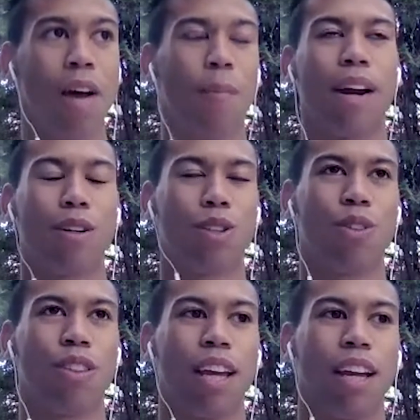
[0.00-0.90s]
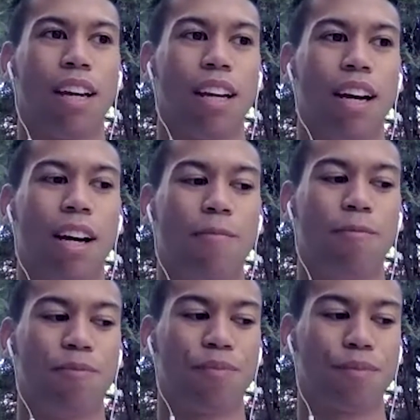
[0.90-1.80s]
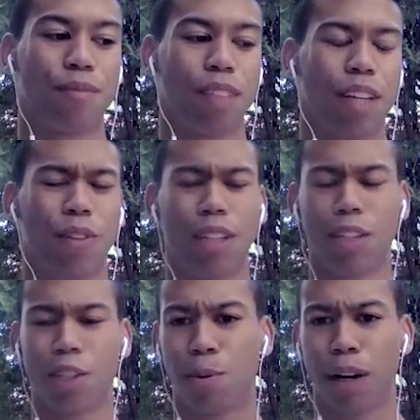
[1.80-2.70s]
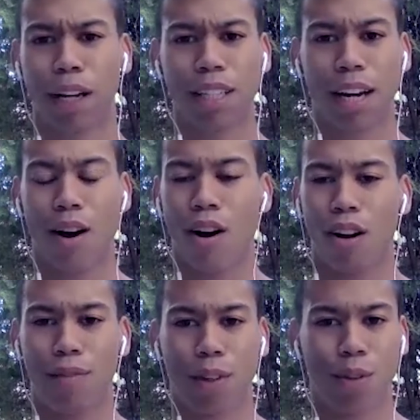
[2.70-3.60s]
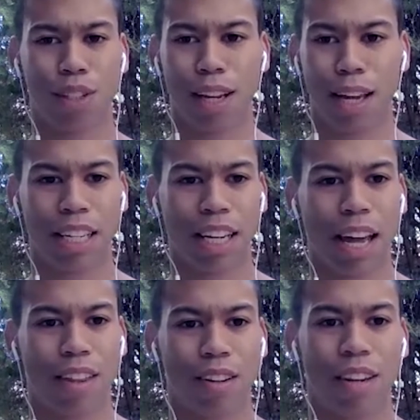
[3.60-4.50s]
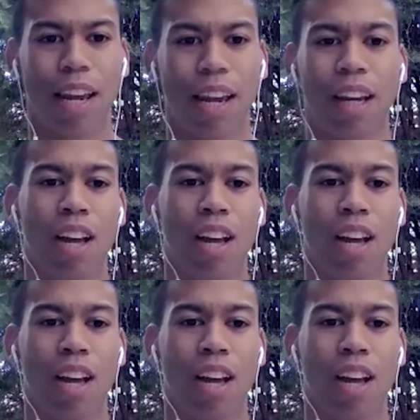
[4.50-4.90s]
But I also think um, it really just brings like all of UCLA together, like